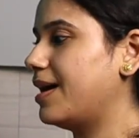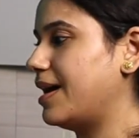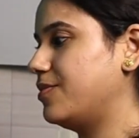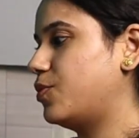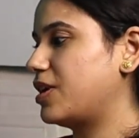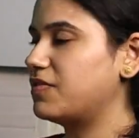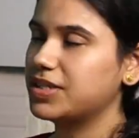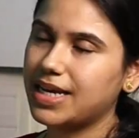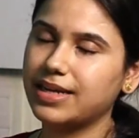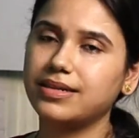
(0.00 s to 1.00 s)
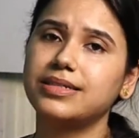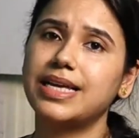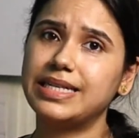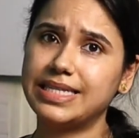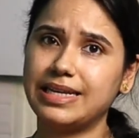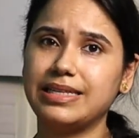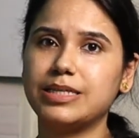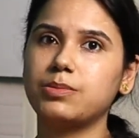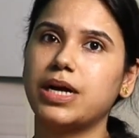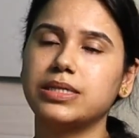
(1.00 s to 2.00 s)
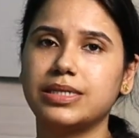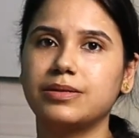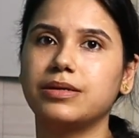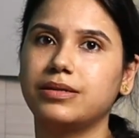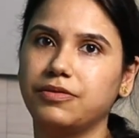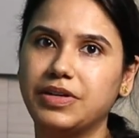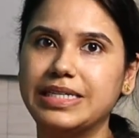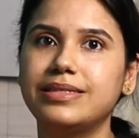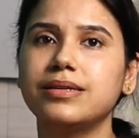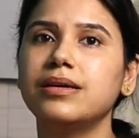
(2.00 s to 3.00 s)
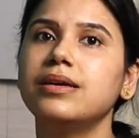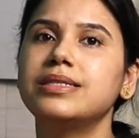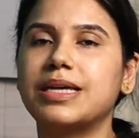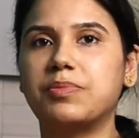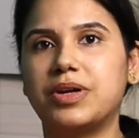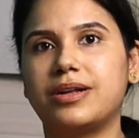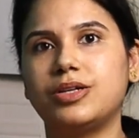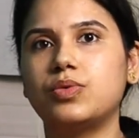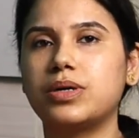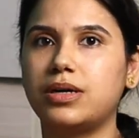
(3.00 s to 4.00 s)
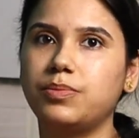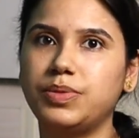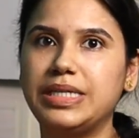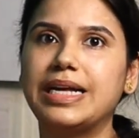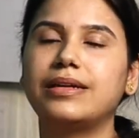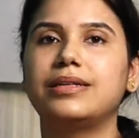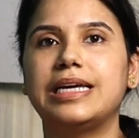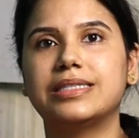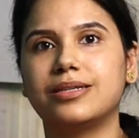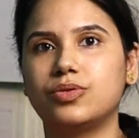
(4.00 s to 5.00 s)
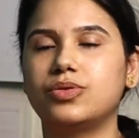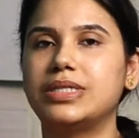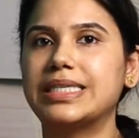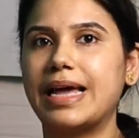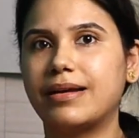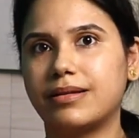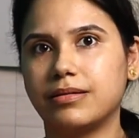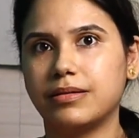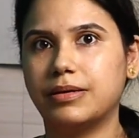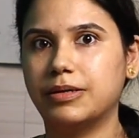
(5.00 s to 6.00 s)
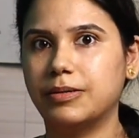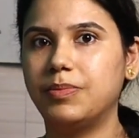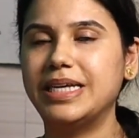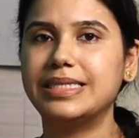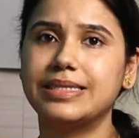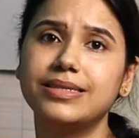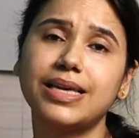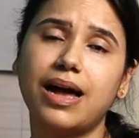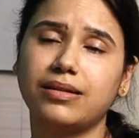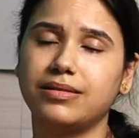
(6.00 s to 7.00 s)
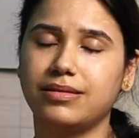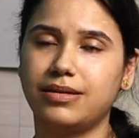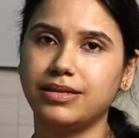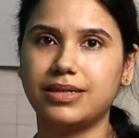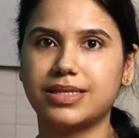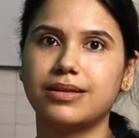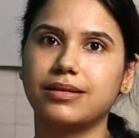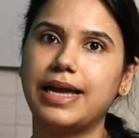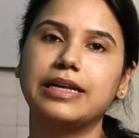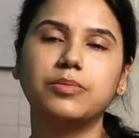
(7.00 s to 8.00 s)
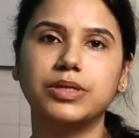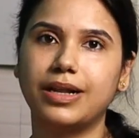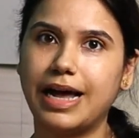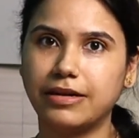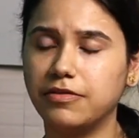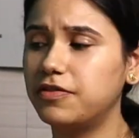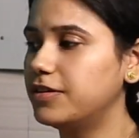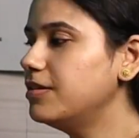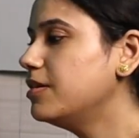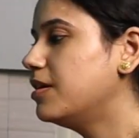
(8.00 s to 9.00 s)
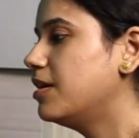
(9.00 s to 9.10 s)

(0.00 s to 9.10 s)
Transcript: And what I've decided is I send these plastic uh, waste separately to a company that takes it to the recycle uh, places, and it doesn't end up in the landfill.